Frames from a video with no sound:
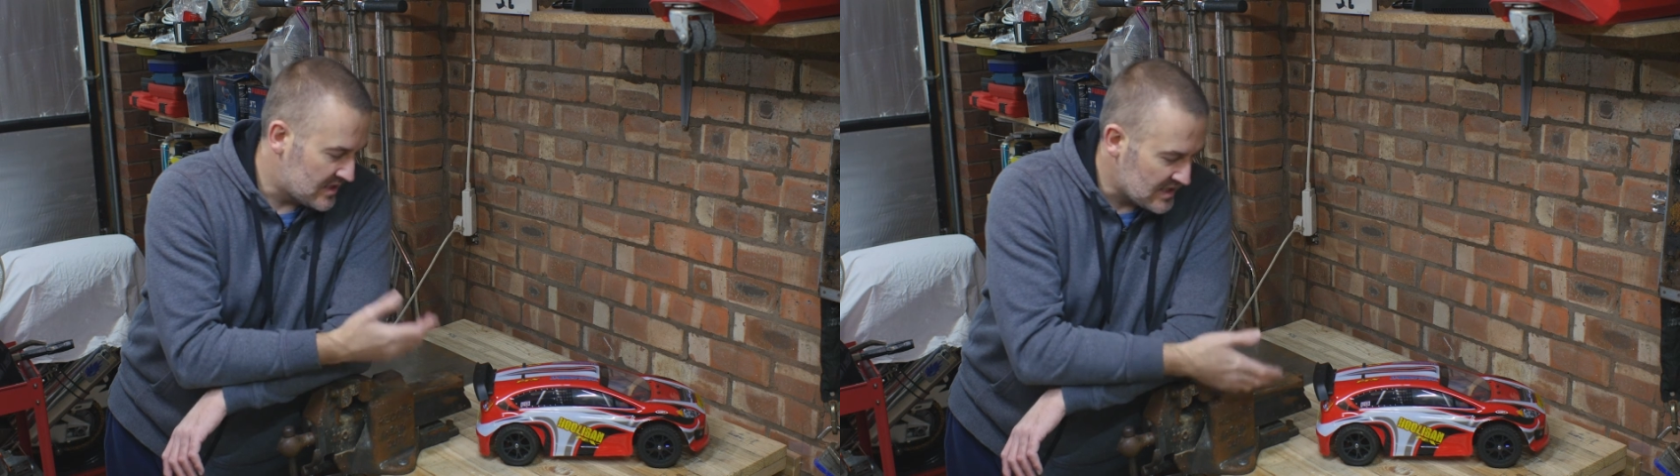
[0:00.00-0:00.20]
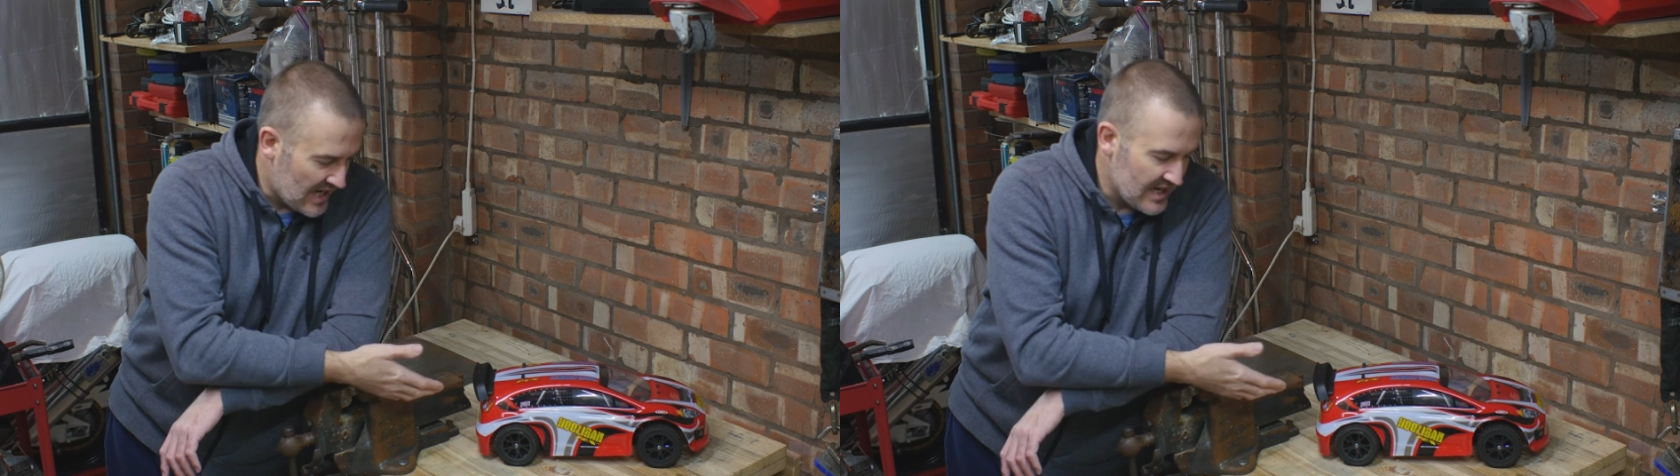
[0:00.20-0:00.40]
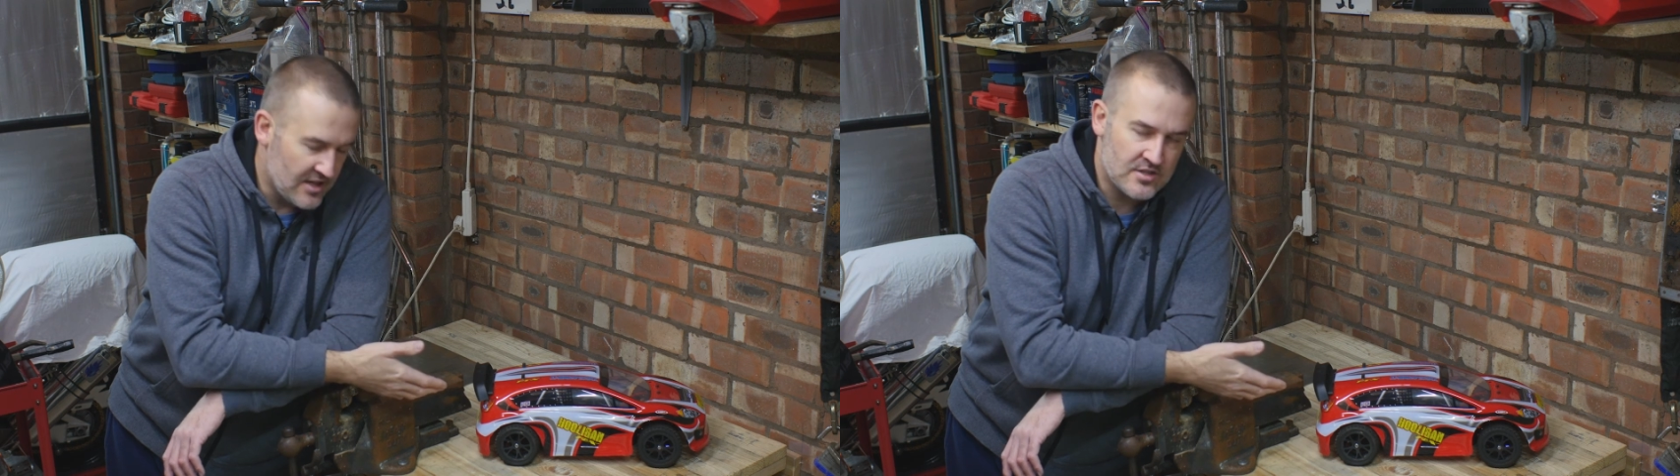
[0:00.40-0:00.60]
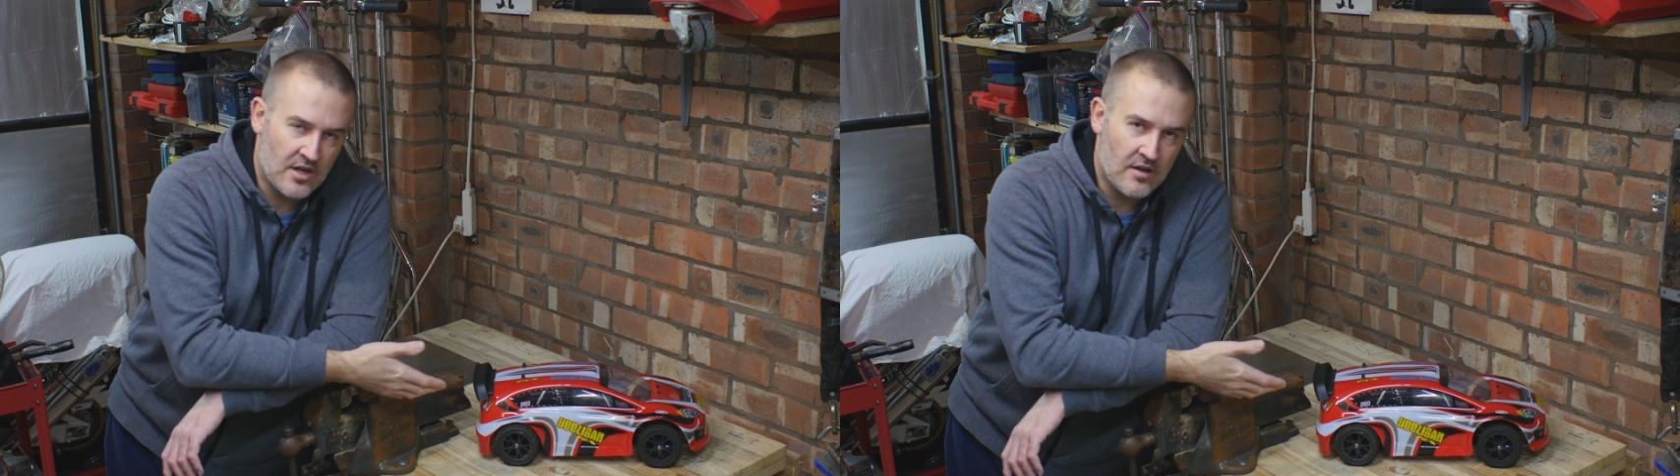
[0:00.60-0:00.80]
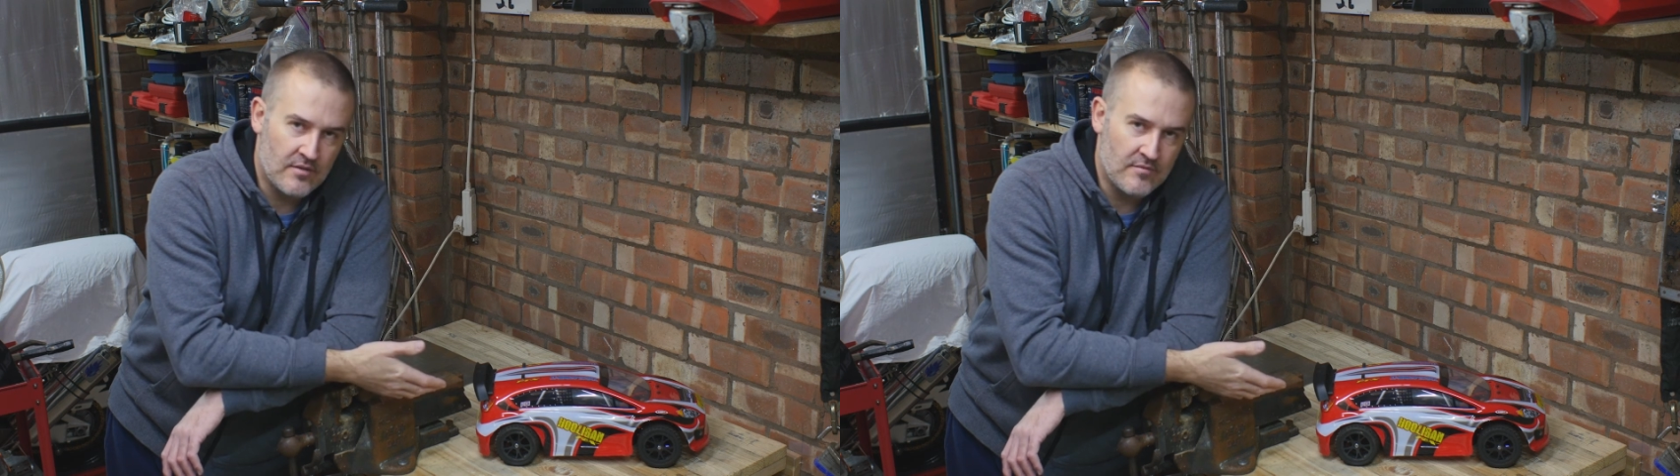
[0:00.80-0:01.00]
the tyres
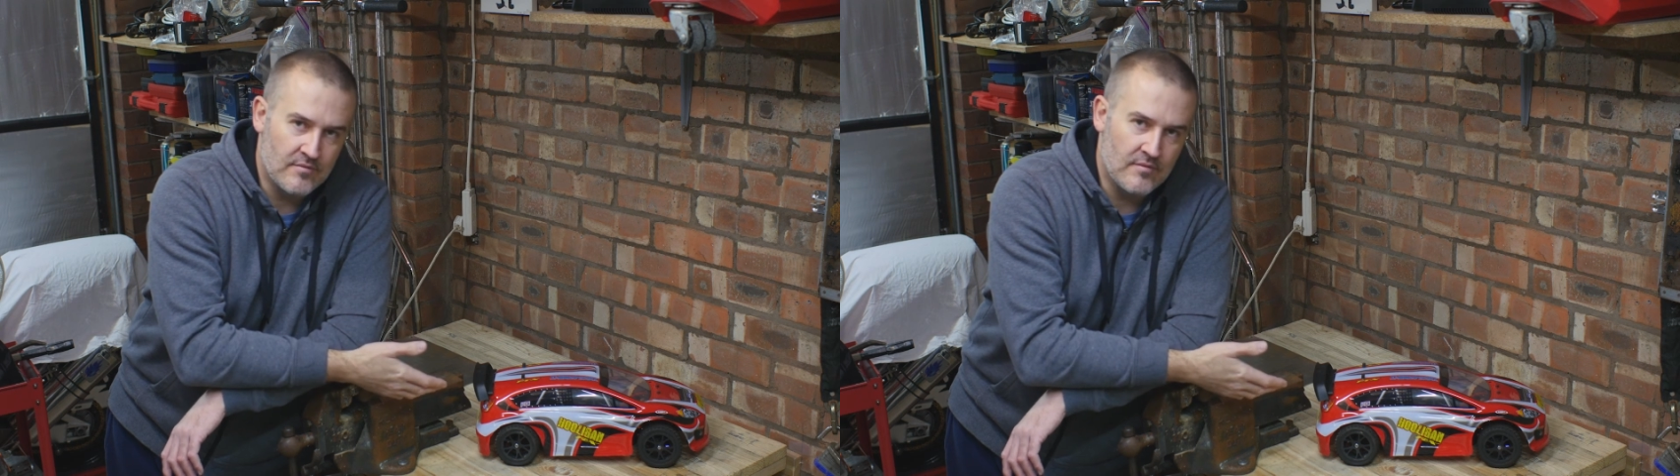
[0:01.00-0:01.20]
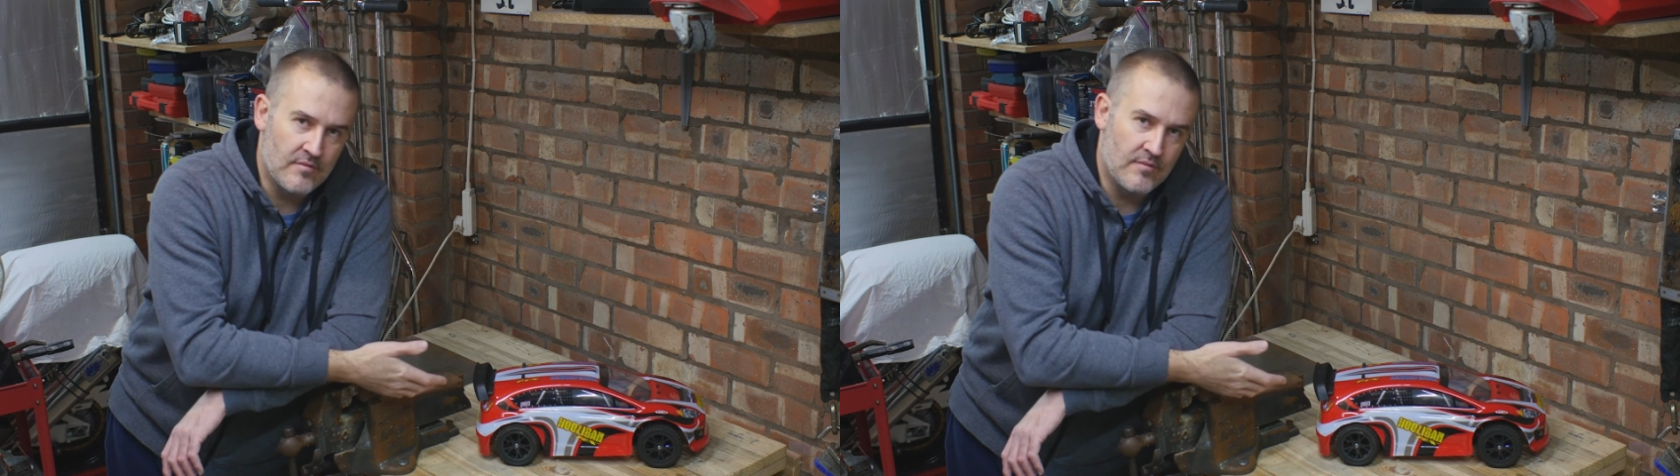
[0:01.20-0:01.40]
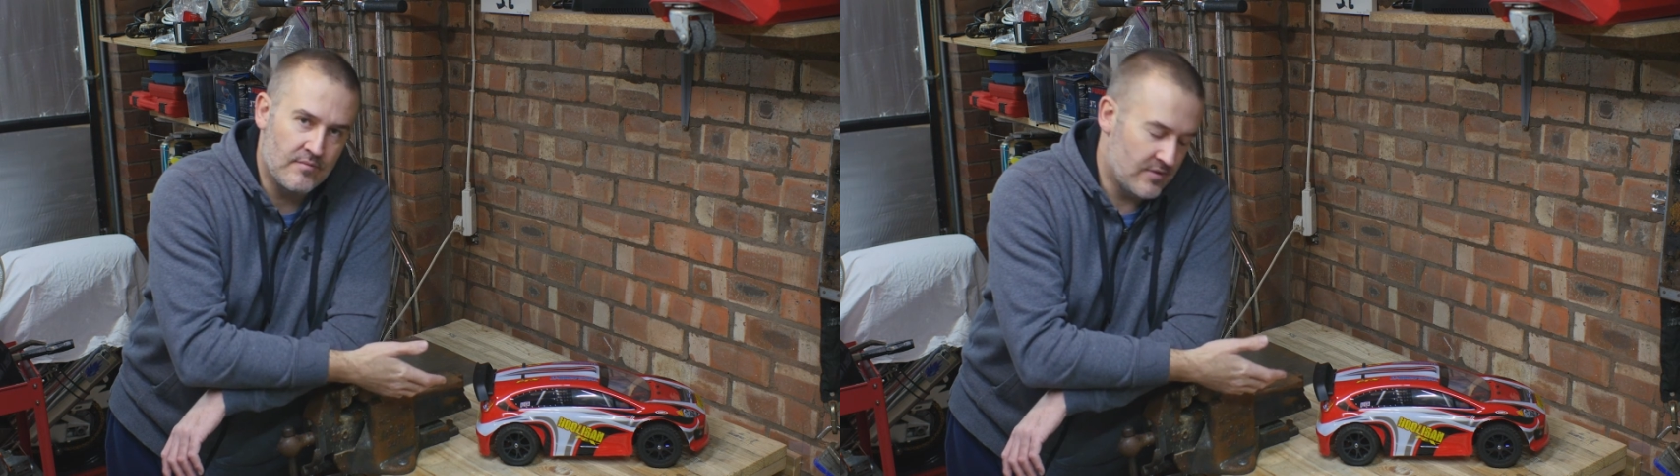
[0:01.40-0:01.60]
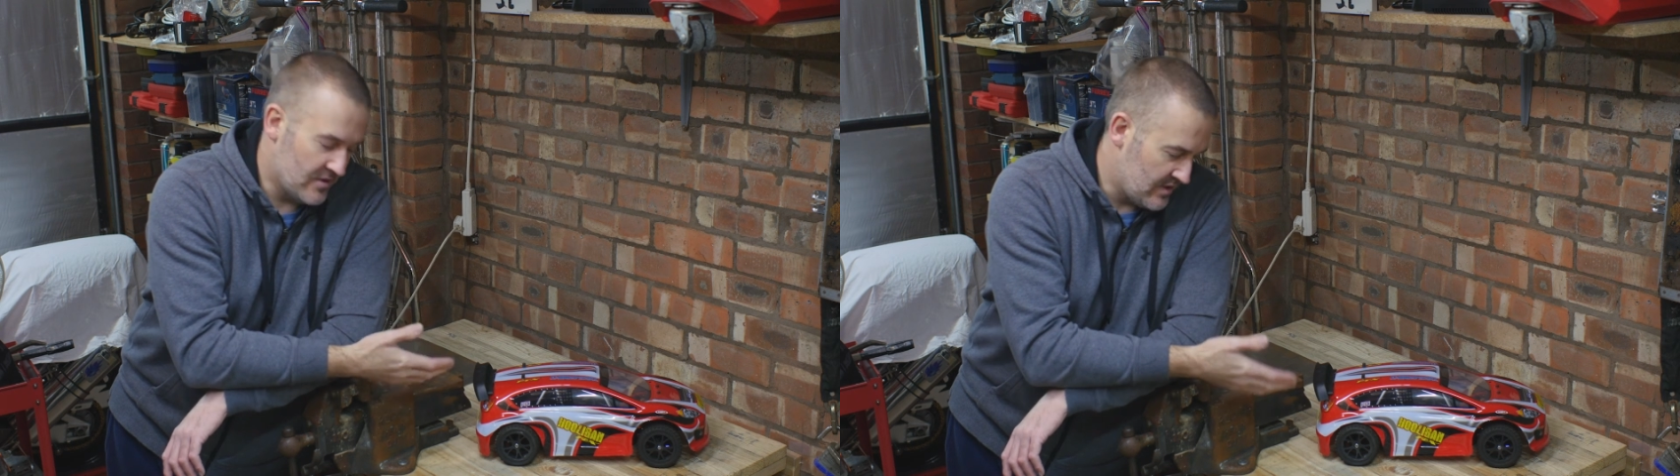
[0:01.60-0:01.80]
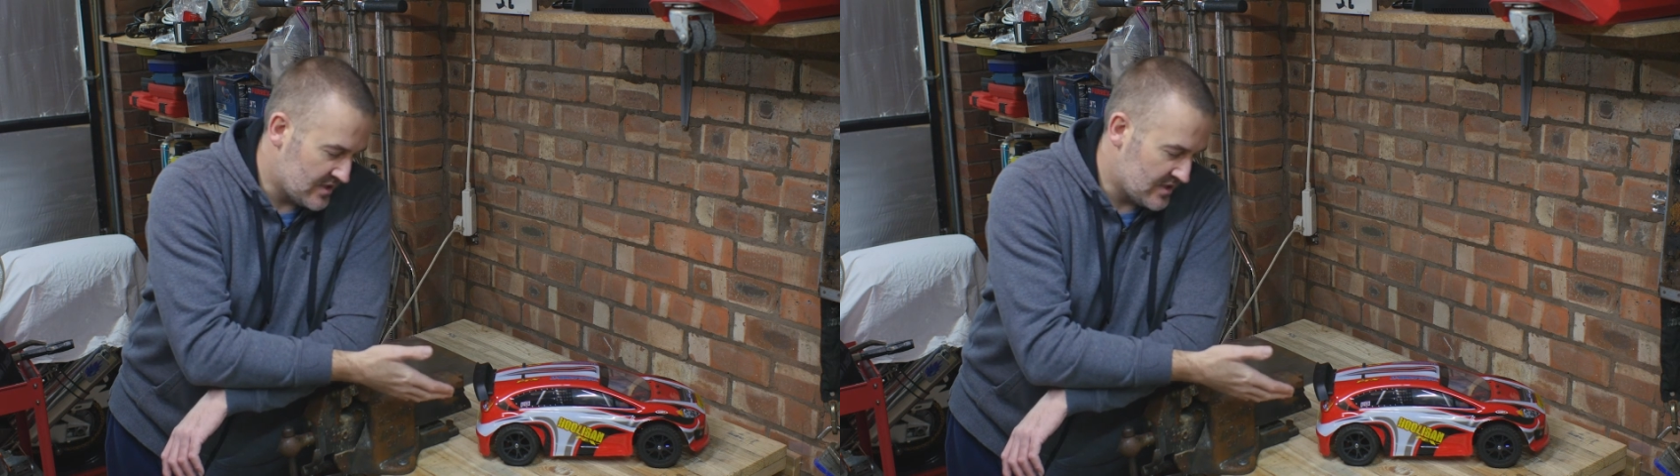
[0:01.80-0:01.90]
on the